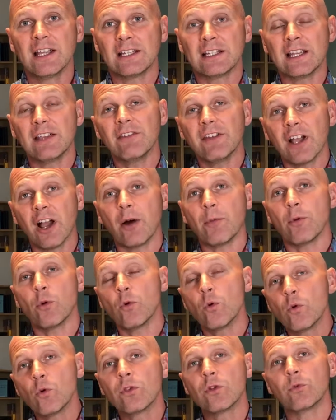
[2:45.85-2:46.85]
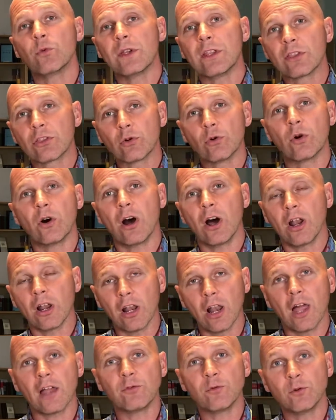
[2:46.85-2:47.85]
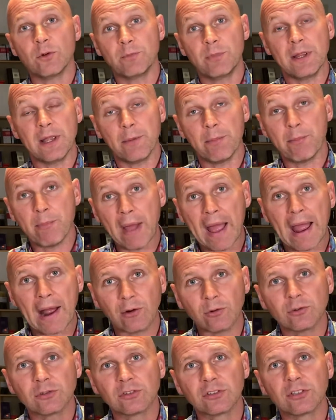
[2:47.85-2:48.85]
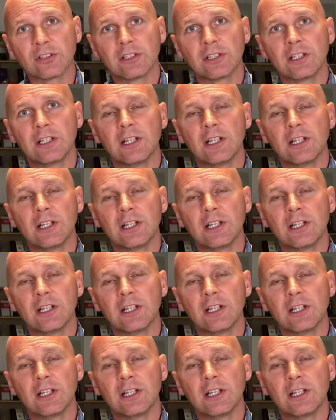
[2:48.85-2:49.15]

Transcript: giving up all that we thought our life would be about,